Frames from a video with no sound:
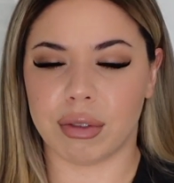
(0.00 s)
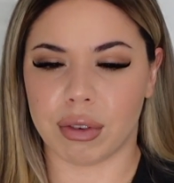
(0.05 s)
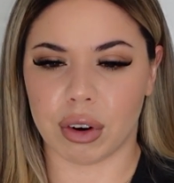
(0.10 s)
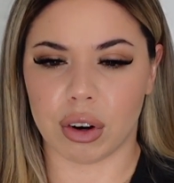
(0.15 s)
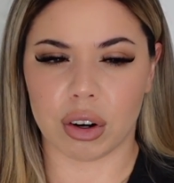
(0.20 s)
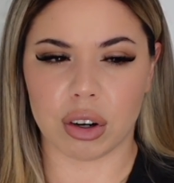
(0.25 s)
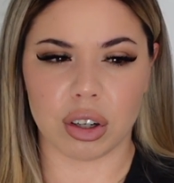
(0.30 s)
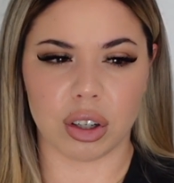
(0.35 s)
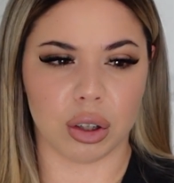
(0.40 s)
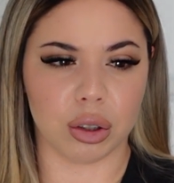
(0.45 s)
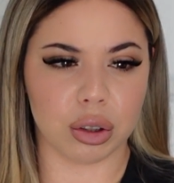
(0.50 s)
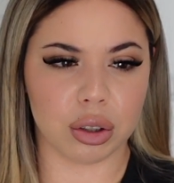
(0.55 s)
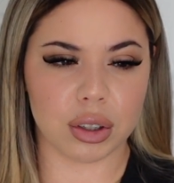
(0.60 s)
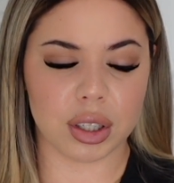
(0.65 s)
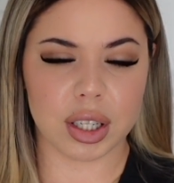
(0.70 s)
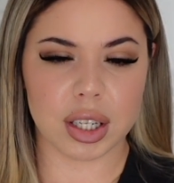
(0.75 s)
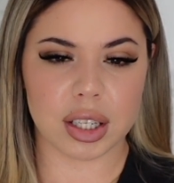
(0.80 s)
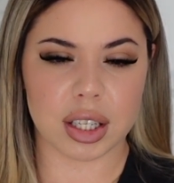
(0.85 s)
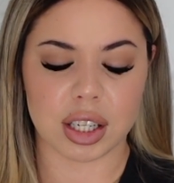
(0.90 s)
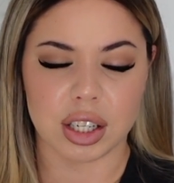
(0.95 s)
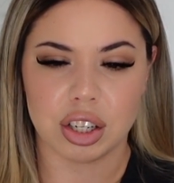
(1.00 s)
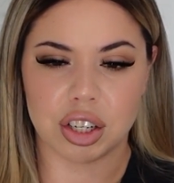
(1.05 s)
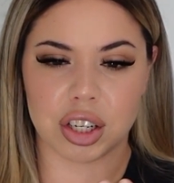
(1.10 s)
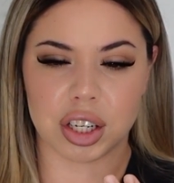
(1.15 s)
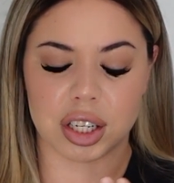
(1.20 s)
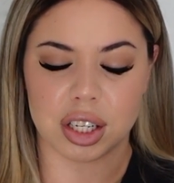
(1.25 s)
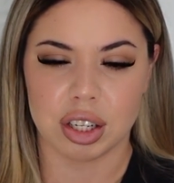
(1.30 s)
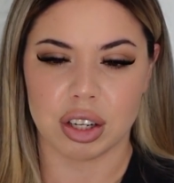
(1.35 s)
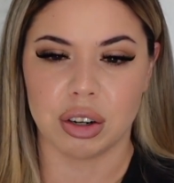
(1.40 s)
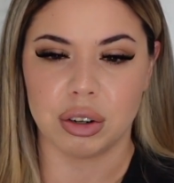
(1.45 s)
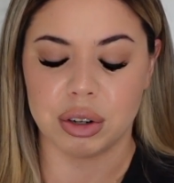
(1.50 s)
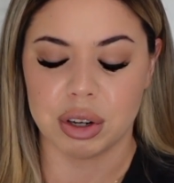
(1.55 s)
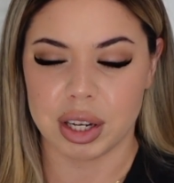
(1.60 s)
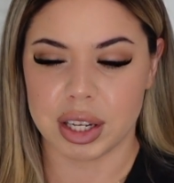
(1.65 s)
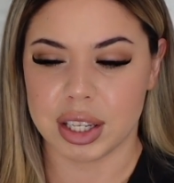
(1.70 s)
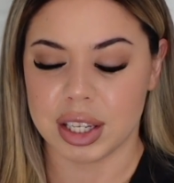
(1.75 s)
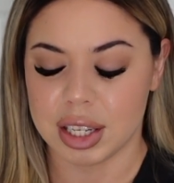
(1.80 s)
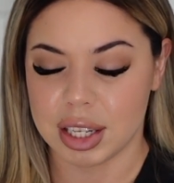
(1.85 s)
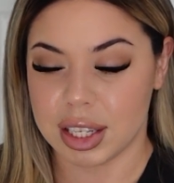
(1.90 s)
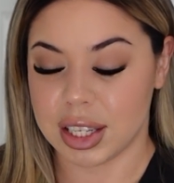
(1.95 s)
for her to go through this, it's just so,
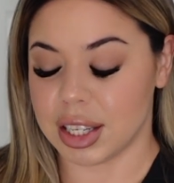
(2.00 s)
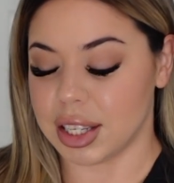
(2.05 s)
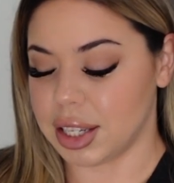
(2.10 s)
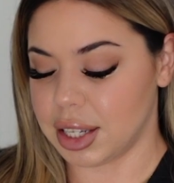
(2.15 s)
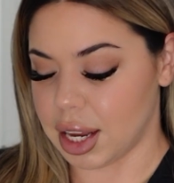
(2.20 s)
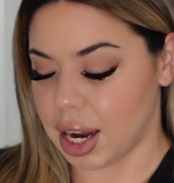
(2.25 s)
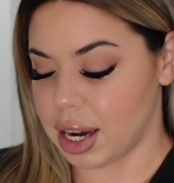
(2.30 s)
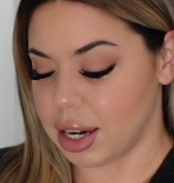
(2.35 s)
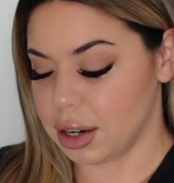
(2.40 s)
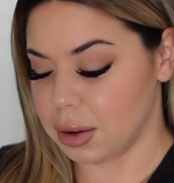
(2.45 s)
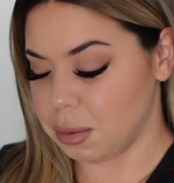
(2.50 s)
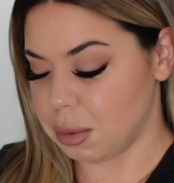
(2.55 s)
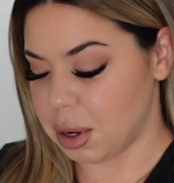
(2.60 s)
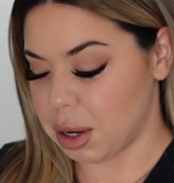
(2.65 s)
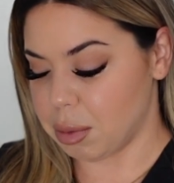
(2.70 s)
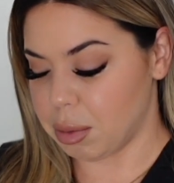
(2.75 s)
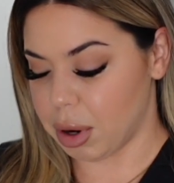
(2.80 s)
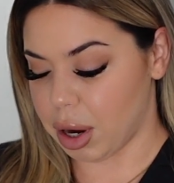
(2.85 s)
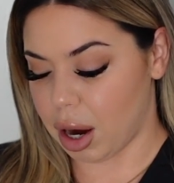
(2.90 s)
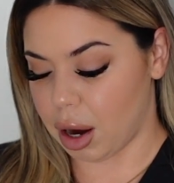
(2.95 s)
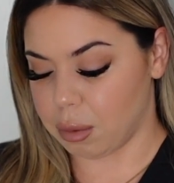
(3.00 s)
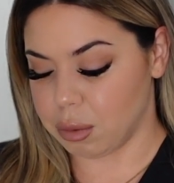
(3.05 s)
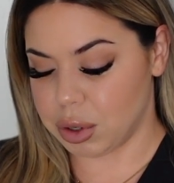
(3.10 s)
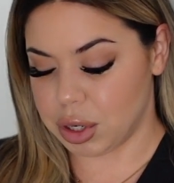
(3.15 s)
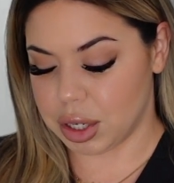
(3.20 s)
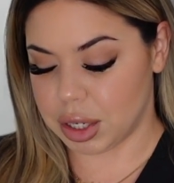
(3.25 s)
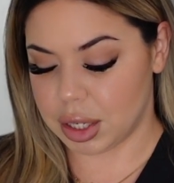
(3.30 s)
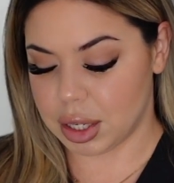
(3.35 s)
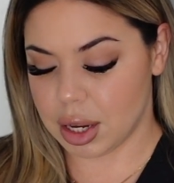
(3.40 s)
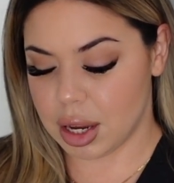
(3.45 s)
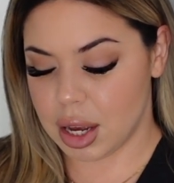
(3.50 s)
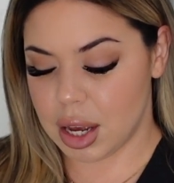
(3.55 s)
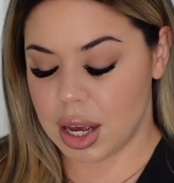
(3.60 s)
it's insane to me. But I'm just,